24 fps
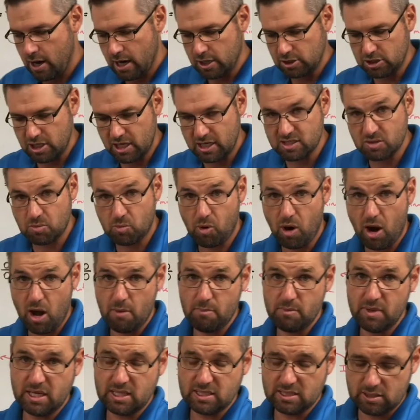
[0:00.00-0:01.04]
actually has a
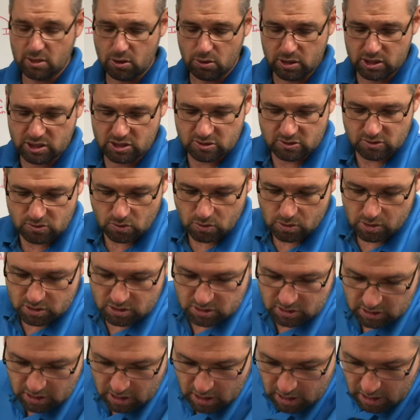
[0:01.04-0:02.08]
problem because it only
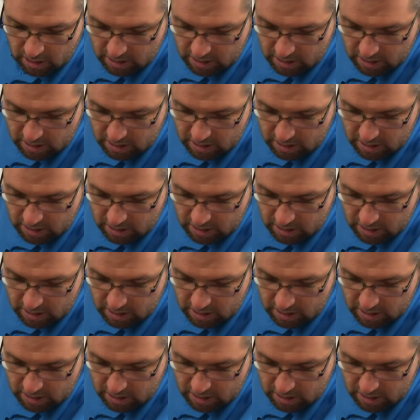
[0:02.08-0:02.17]
stores